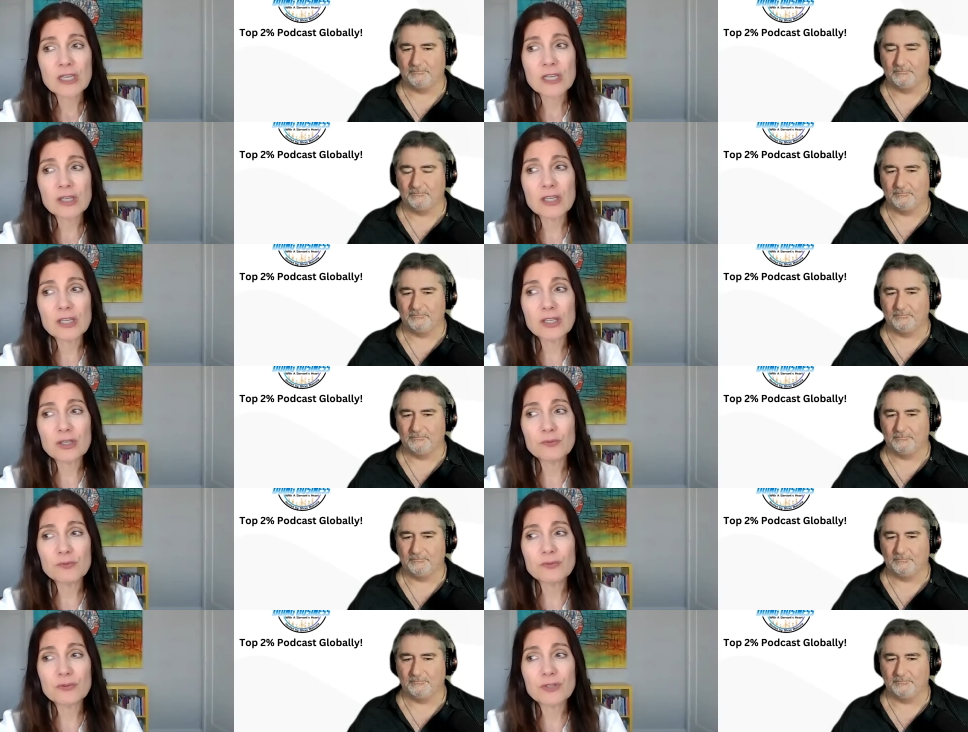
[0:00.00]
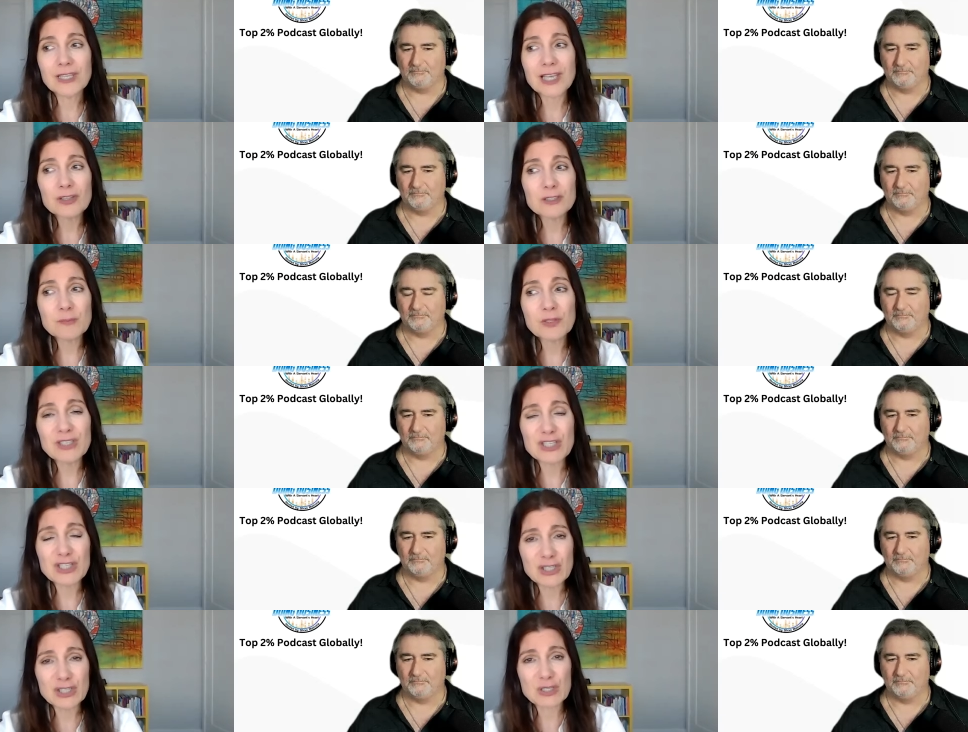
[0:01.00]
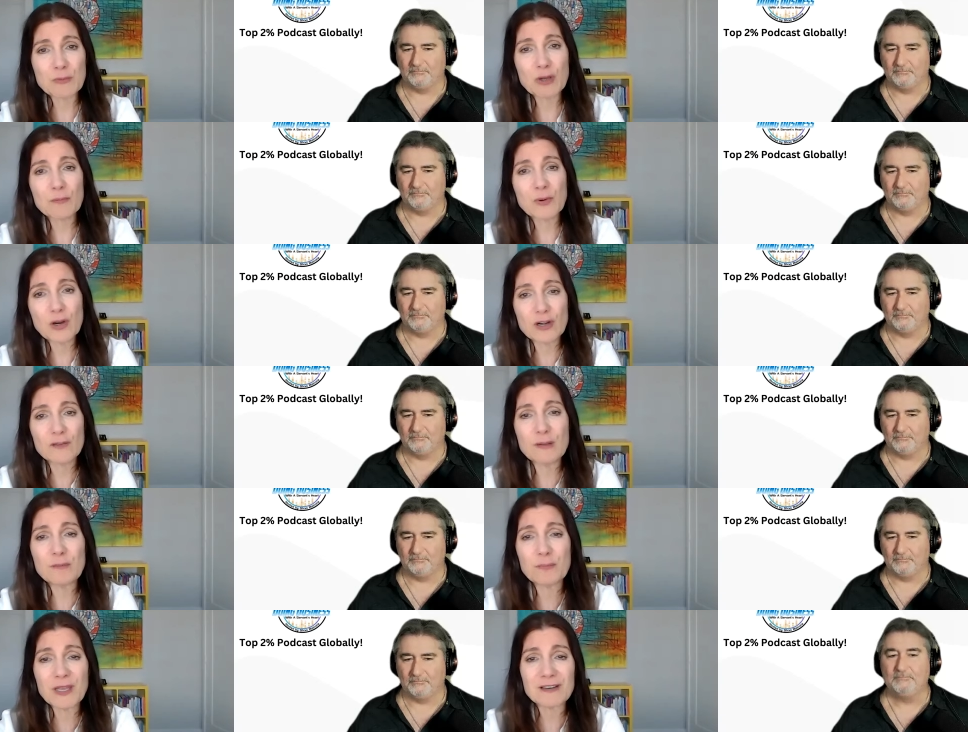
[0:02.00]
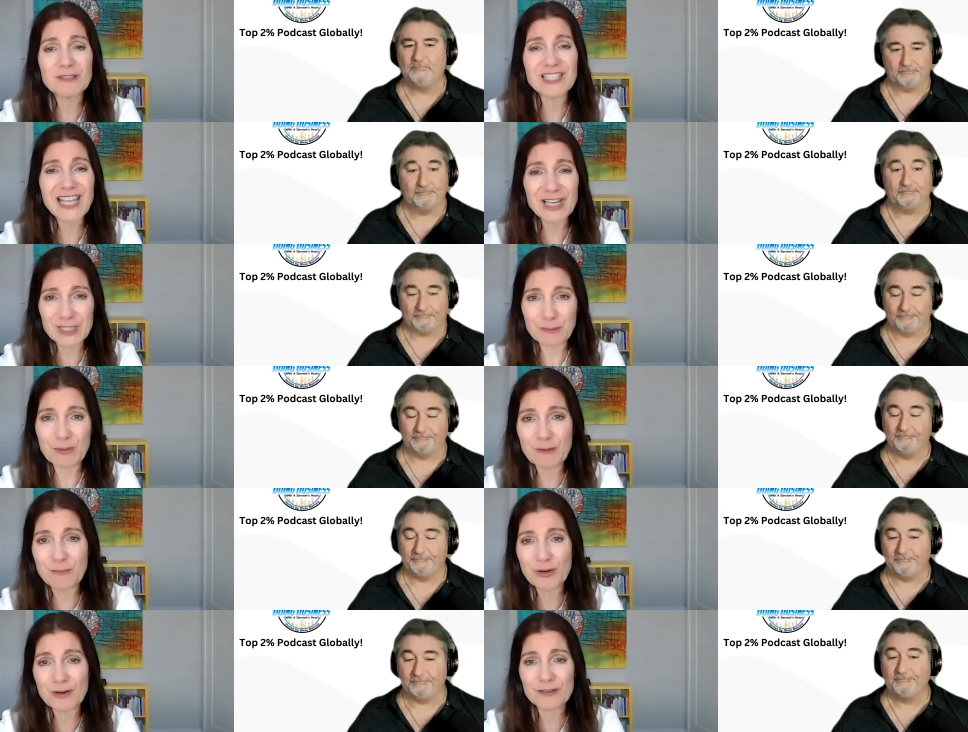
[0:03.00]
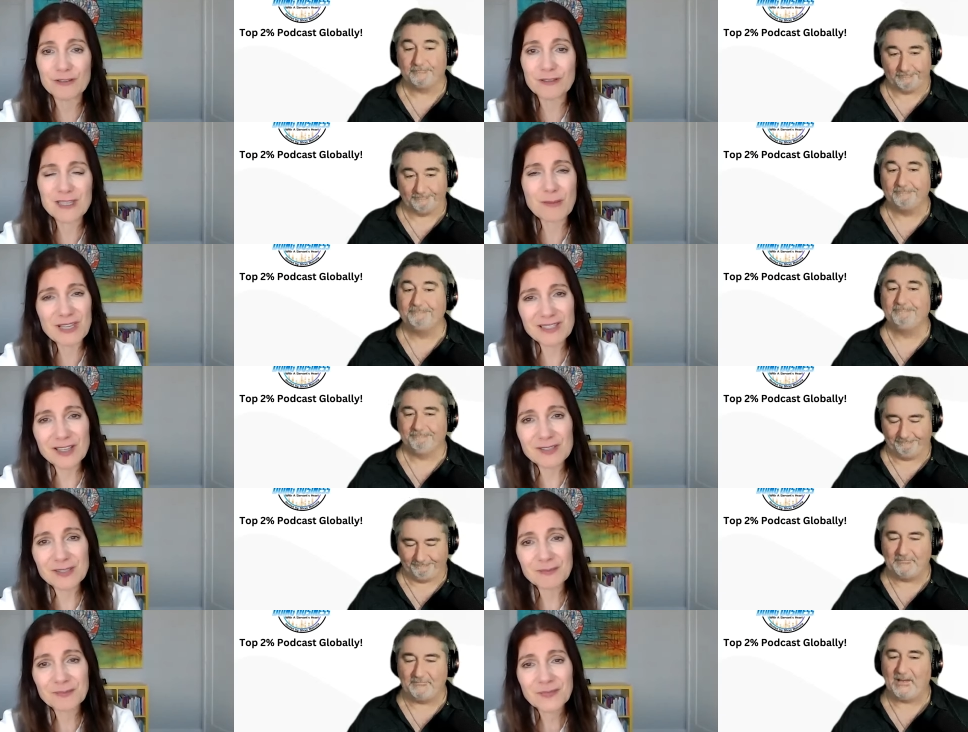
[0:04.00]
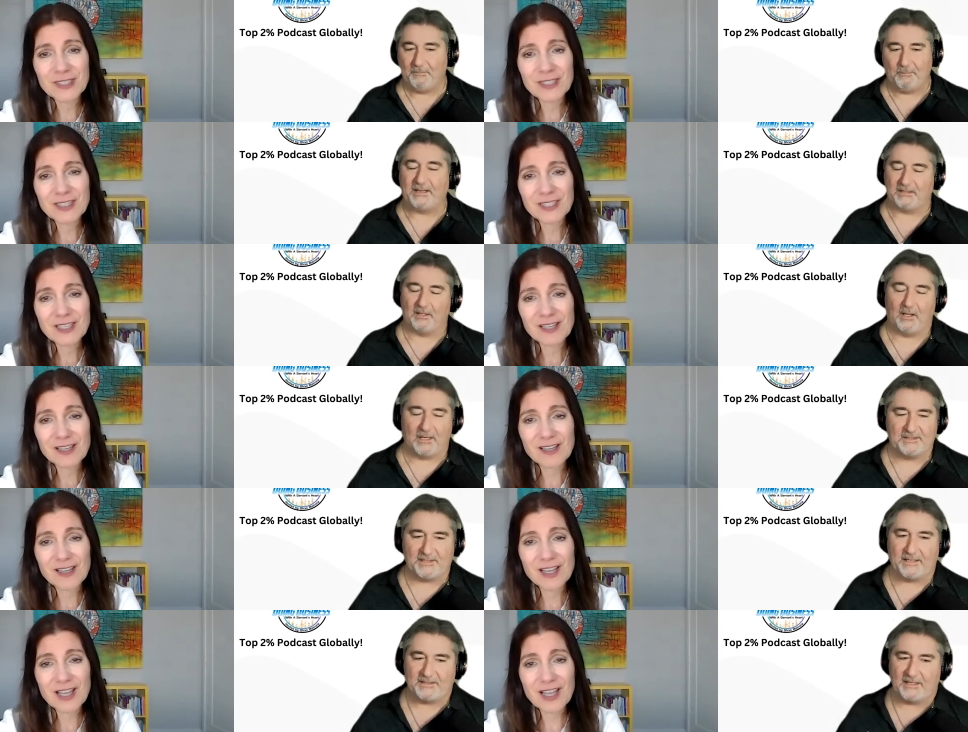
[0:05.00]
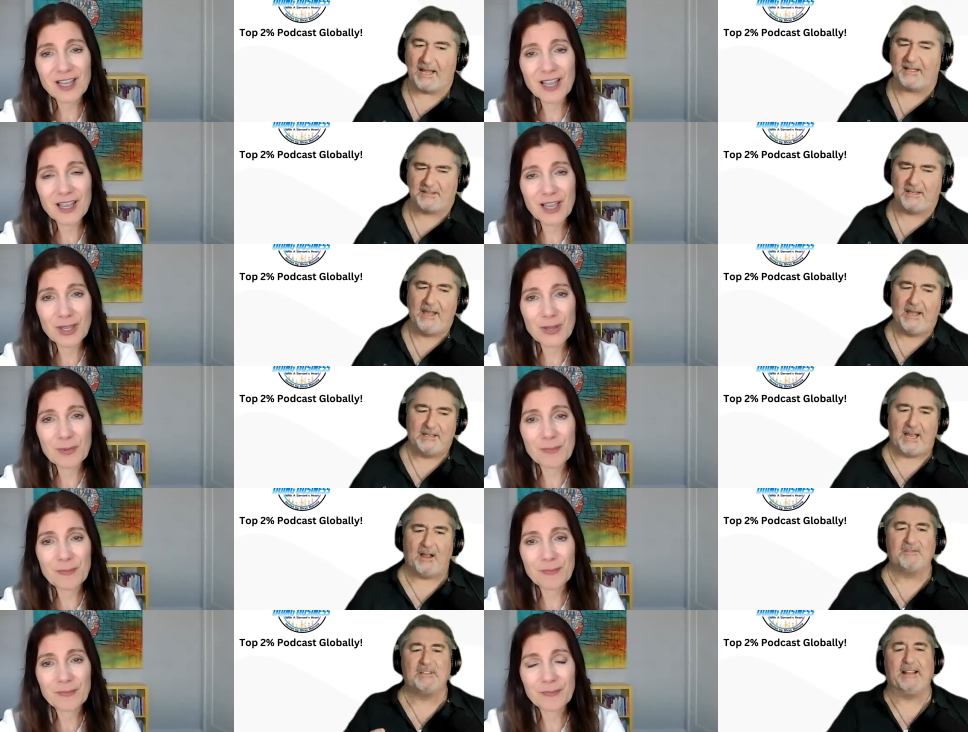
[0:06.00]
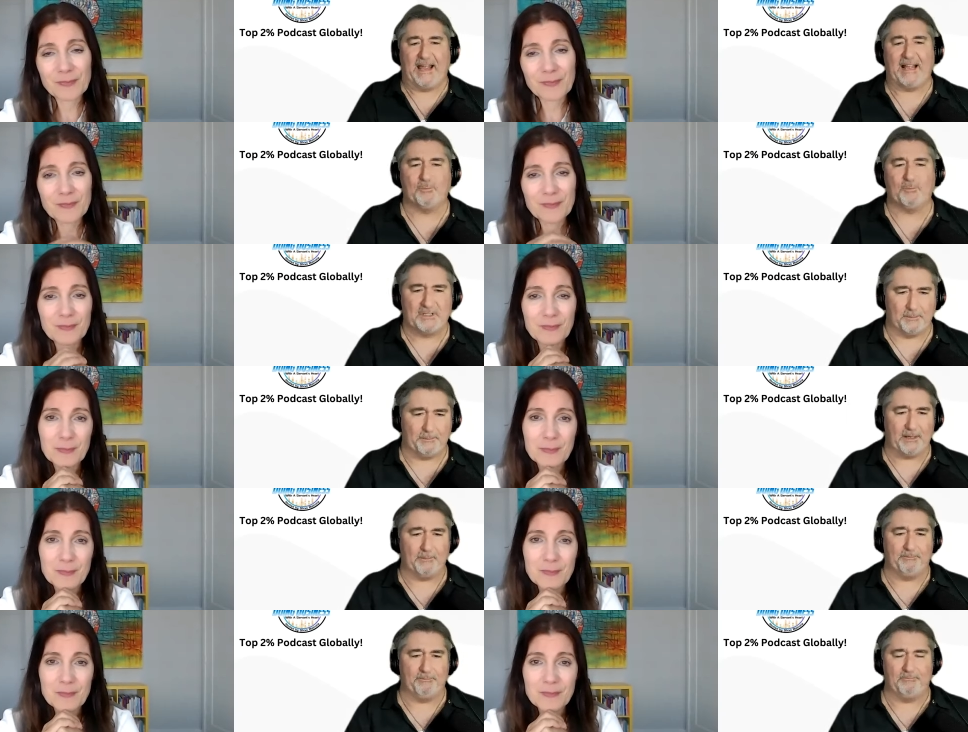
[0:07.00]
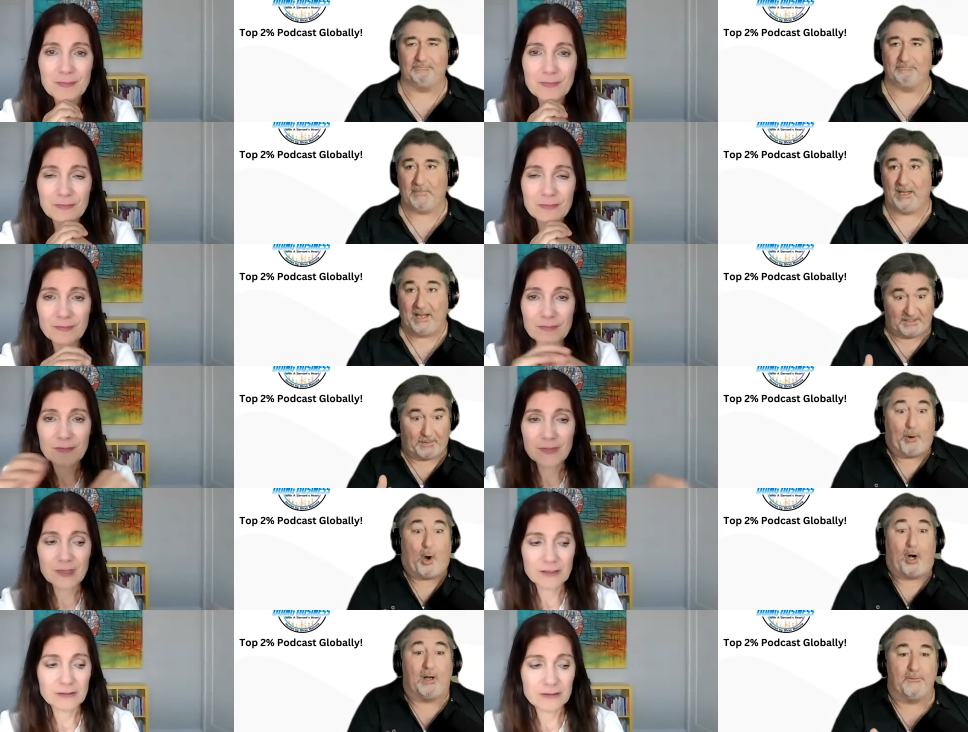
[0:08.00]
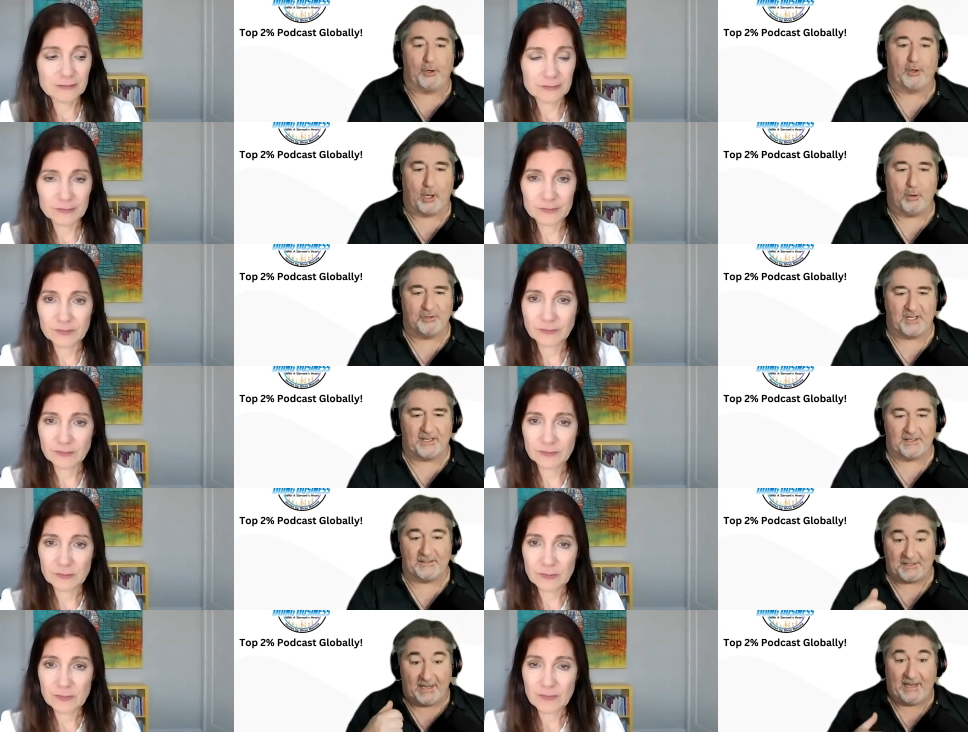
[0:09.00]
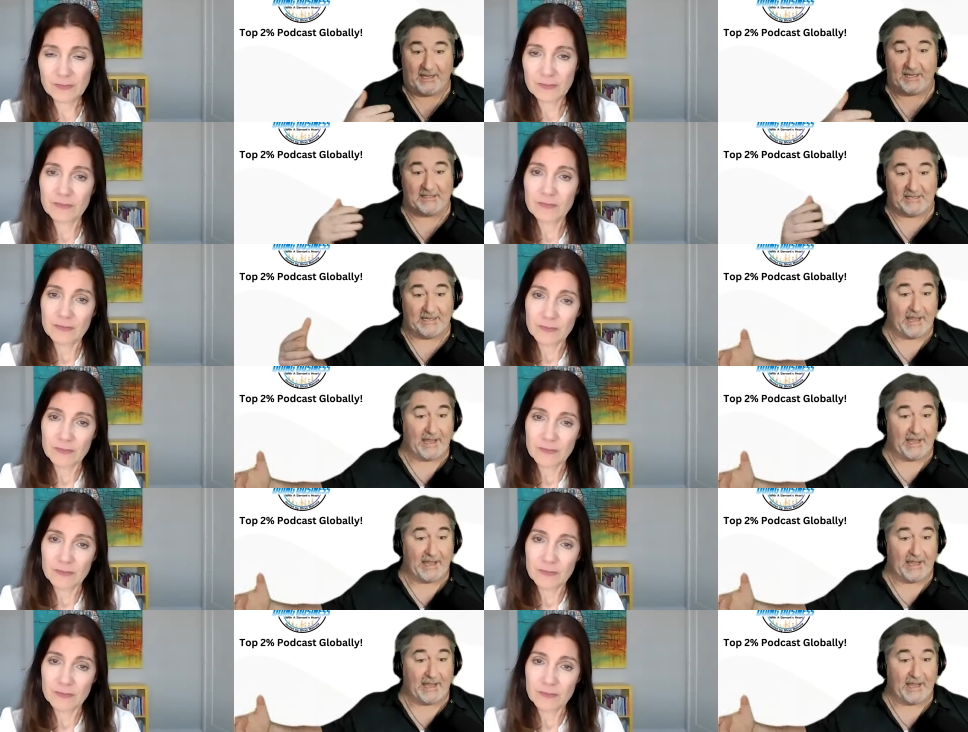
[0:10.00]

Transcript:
Speaker 1: it, it, you the accountability is just a small part of it, but yet it's a big part. Does that make sense?
Speaker 2: Makes a lot of sense, and that sounds like that's what's a big is a part of your coaching is is the